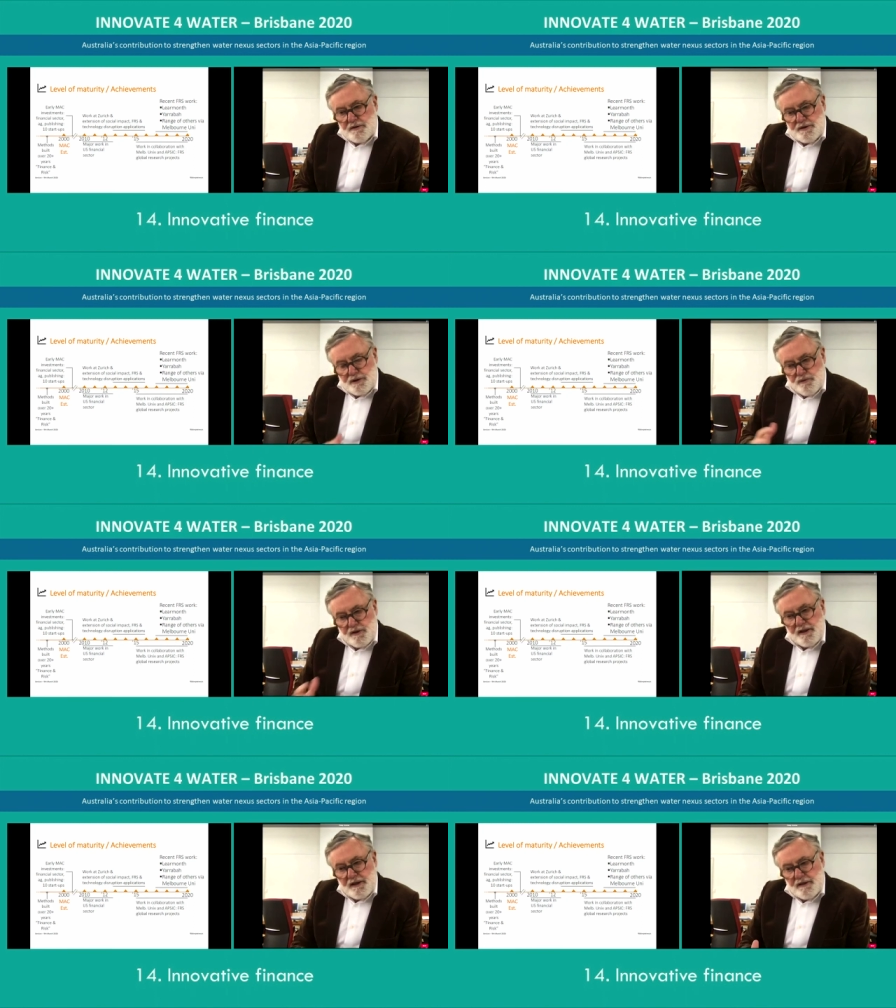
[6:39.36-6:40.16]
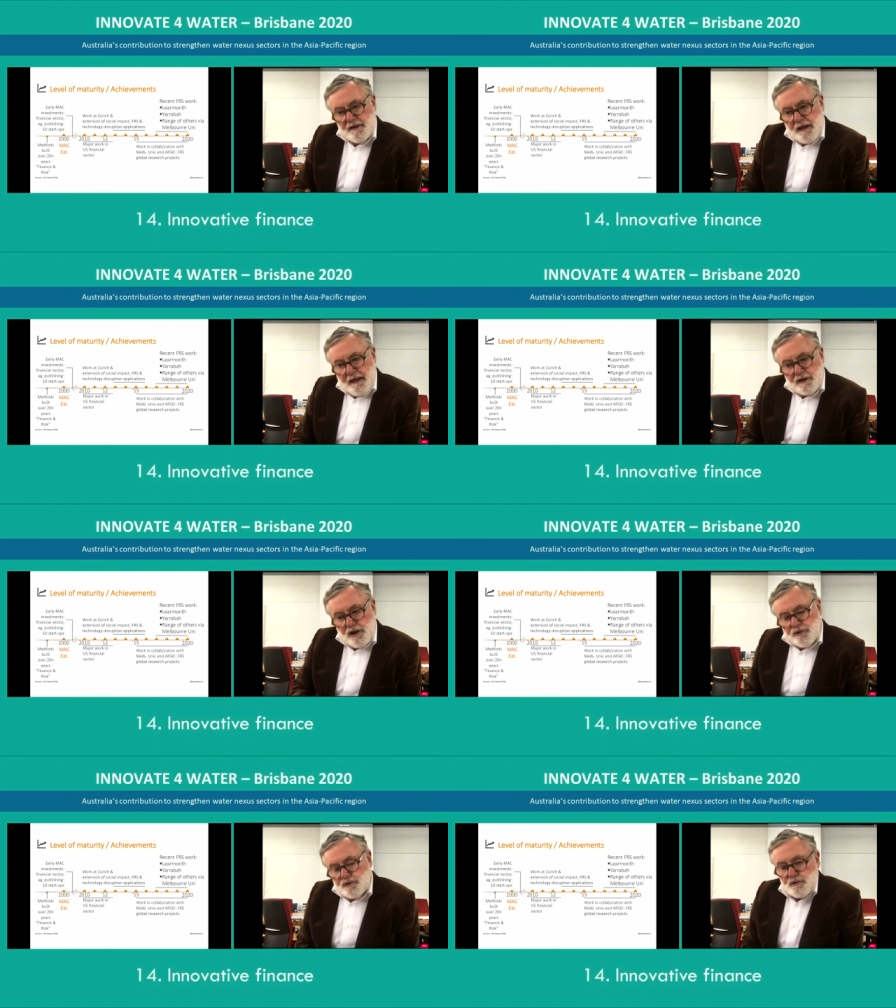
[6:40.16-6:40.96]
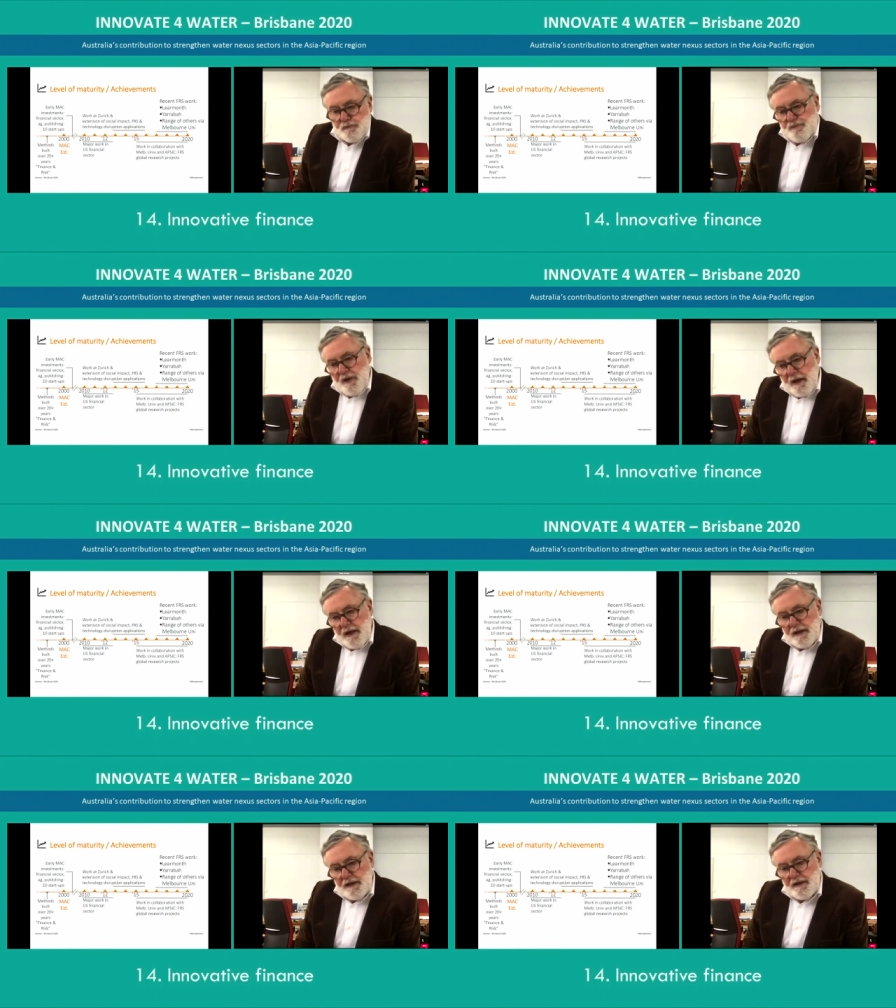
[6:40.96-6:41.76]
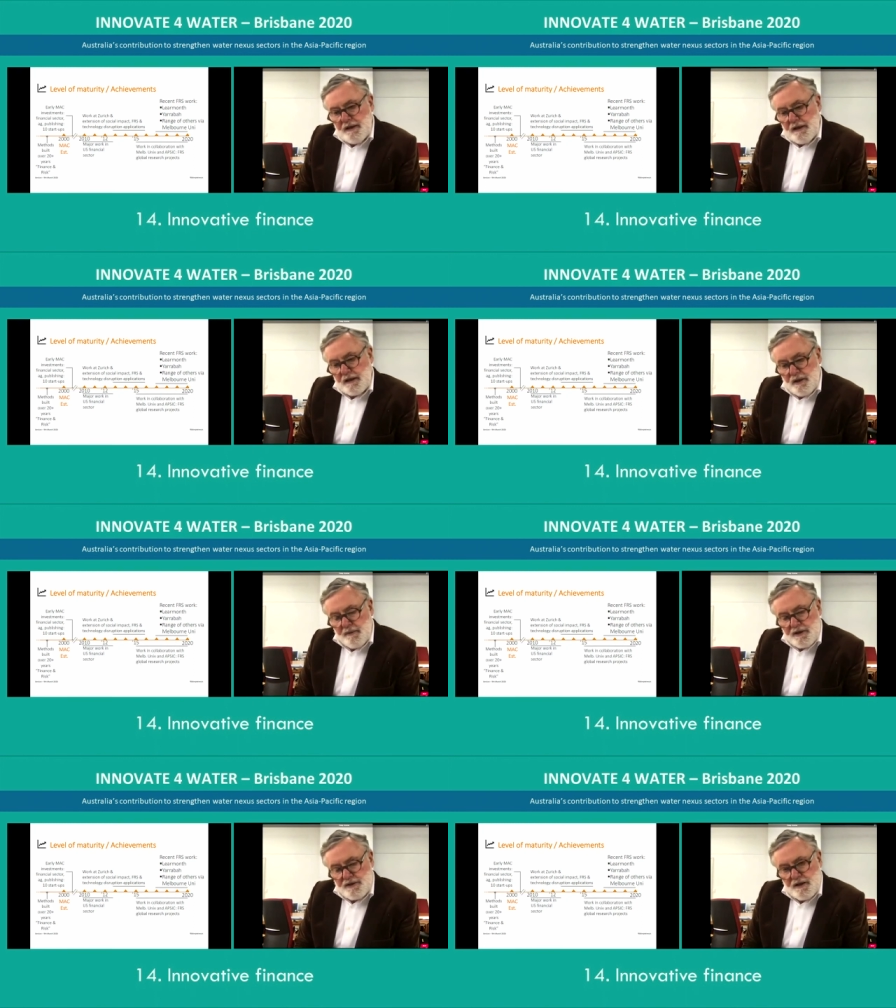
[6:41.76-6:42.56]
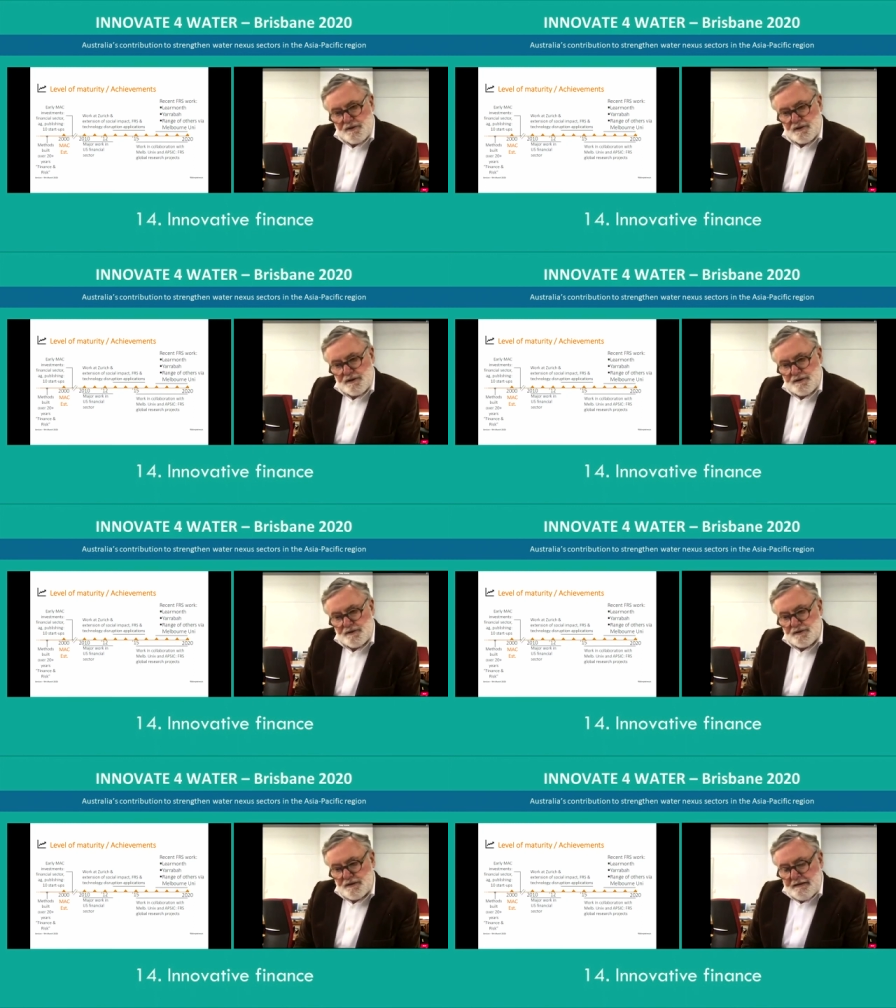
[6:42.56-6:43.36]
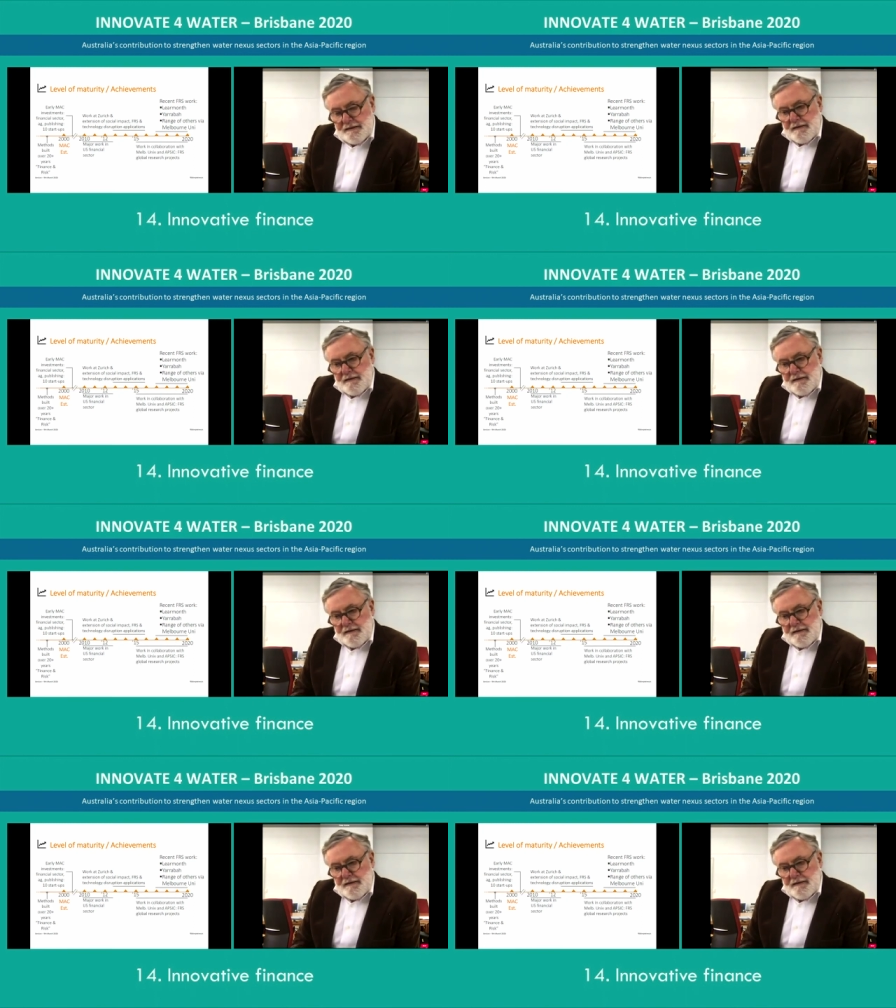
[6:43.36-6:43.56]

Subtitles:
deal with their local economic and social issues.